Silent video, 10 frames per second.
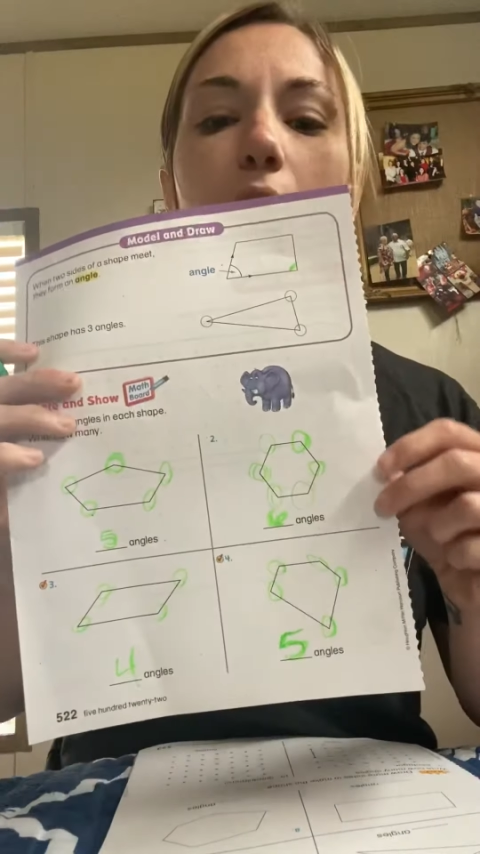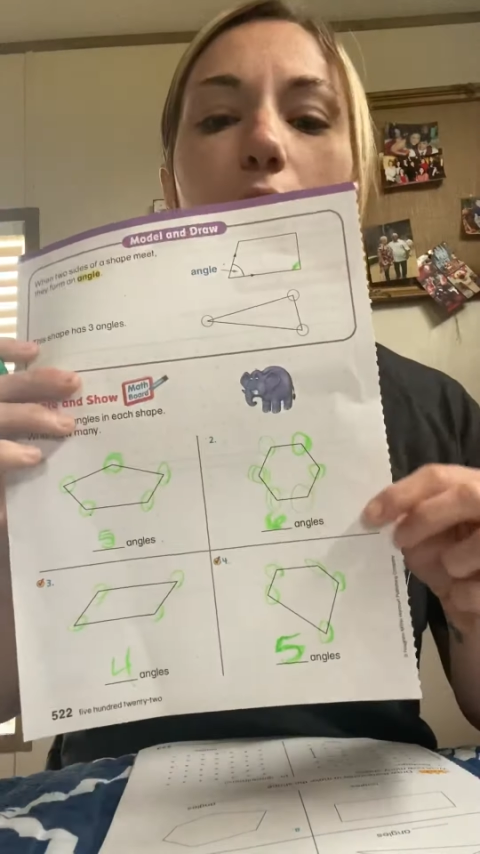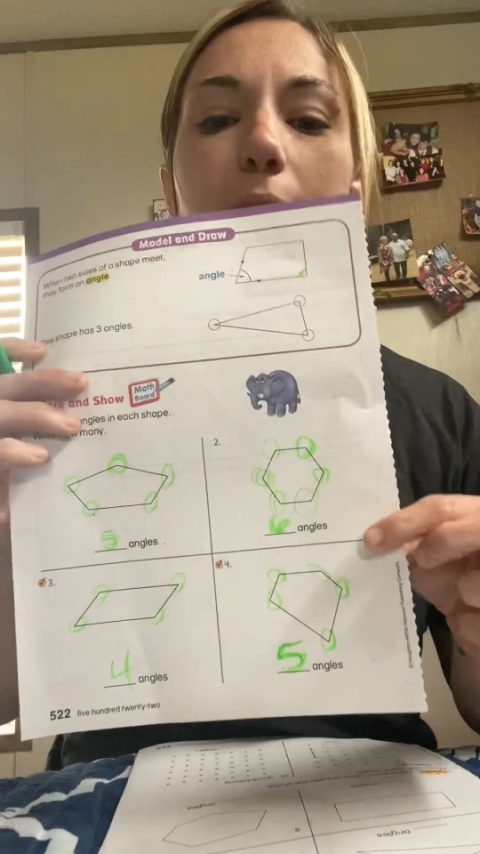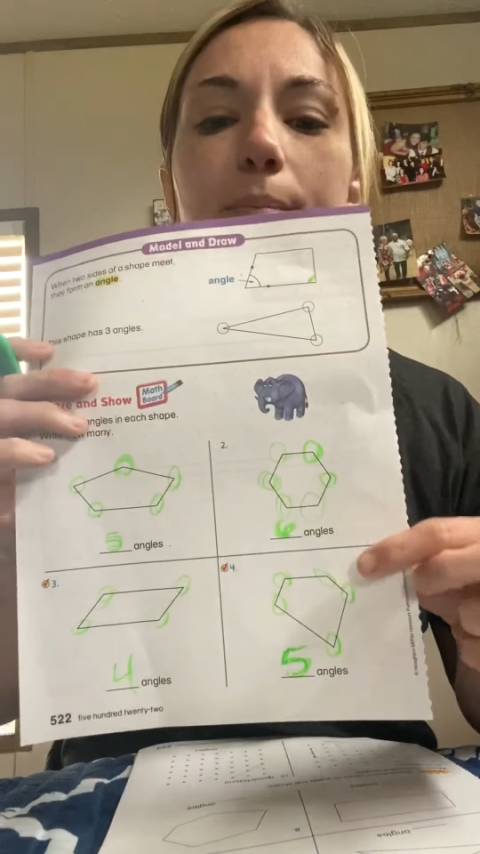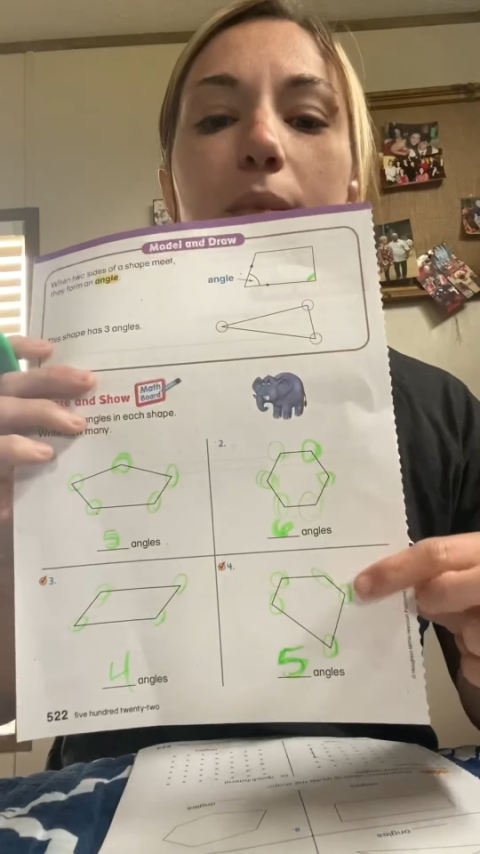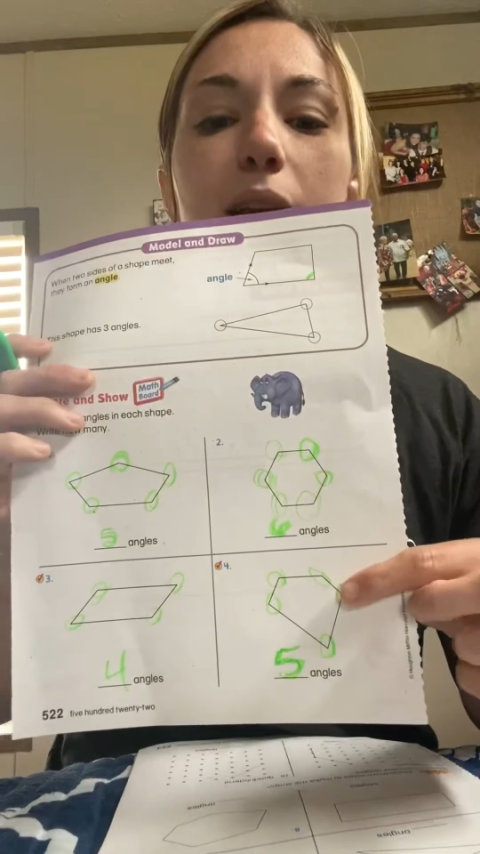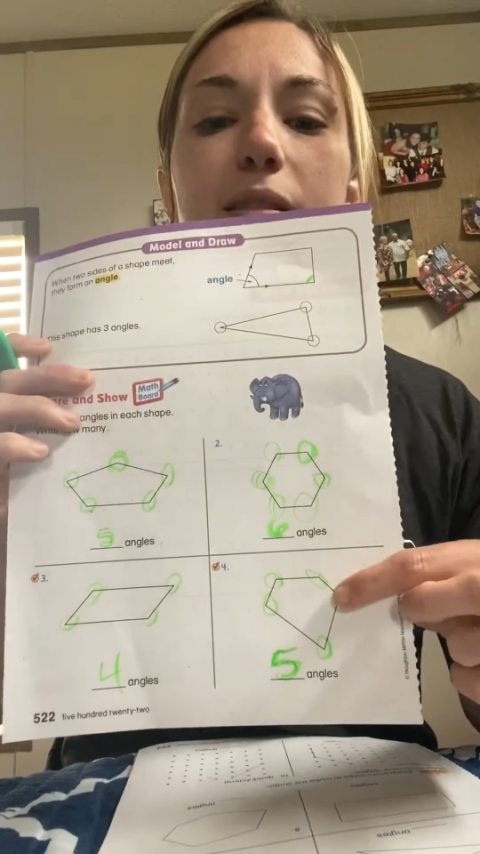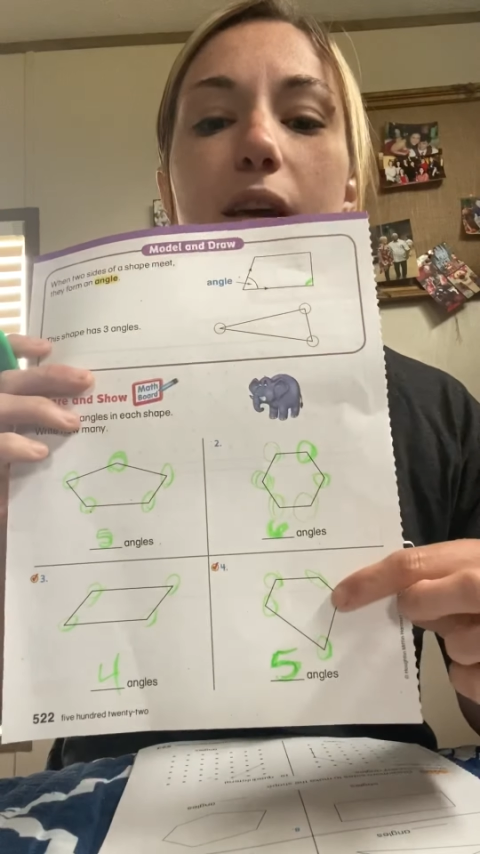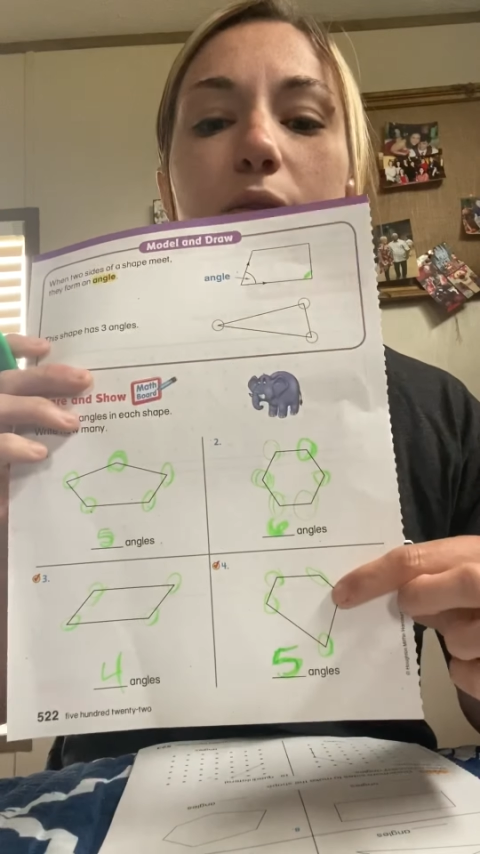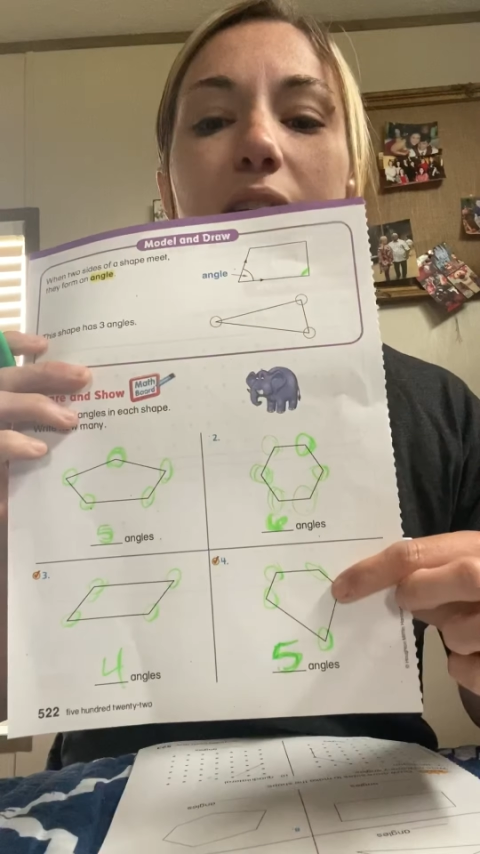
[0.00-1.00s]
Okay,
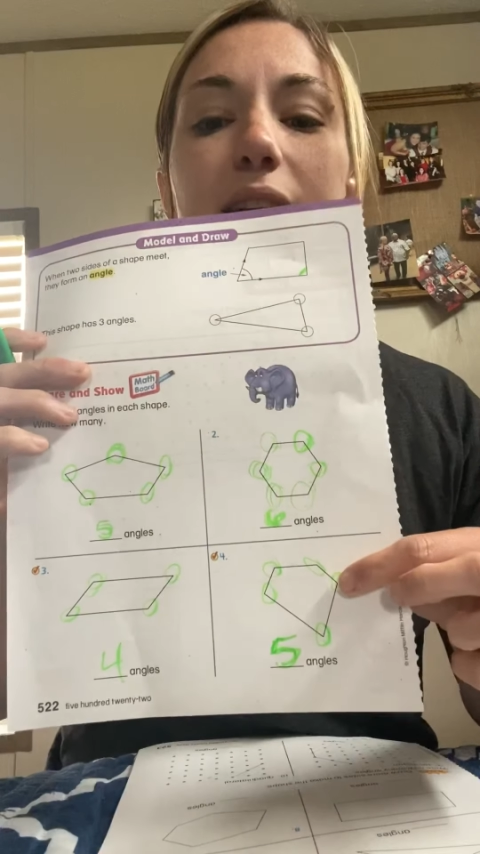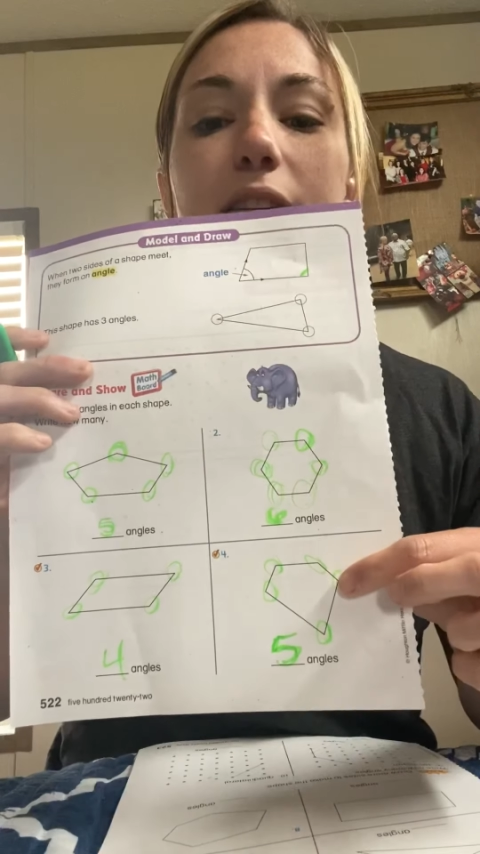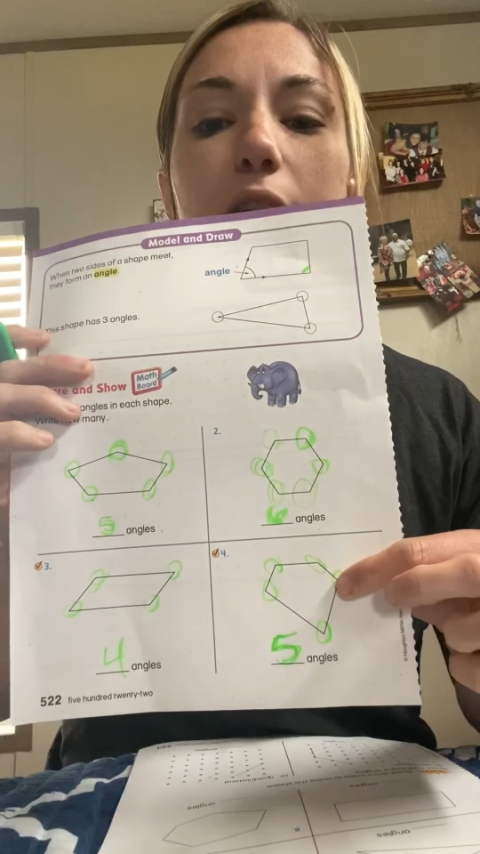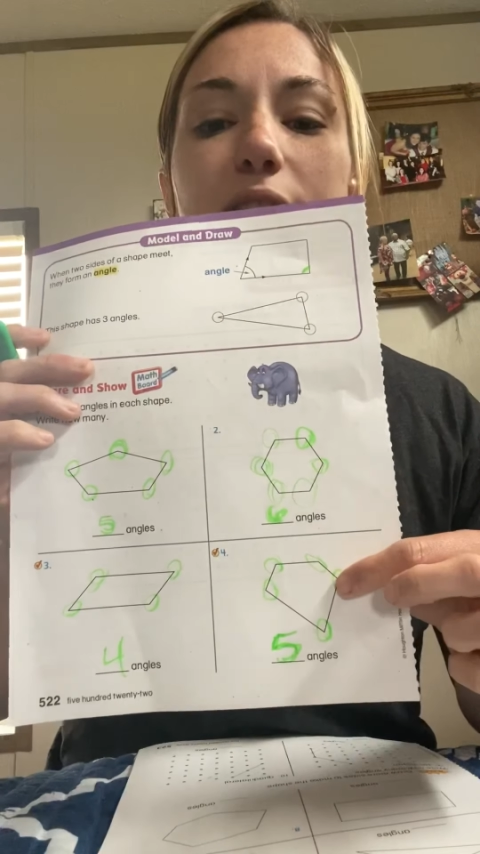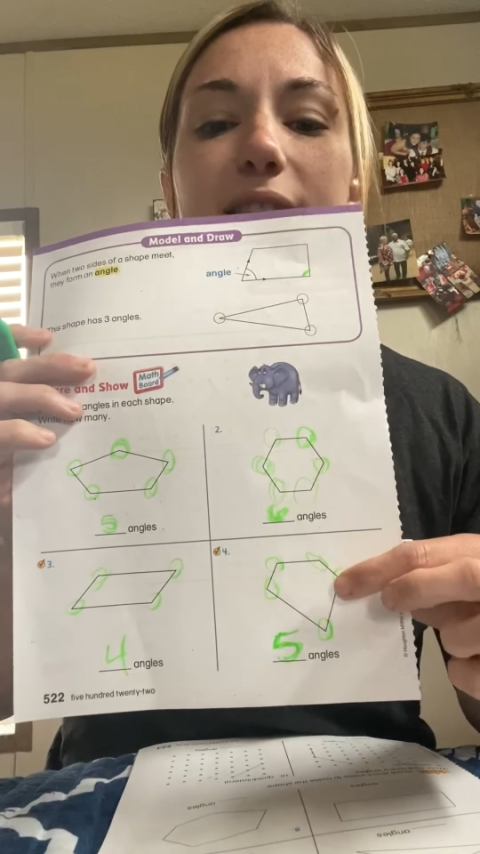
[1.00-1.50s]
so notice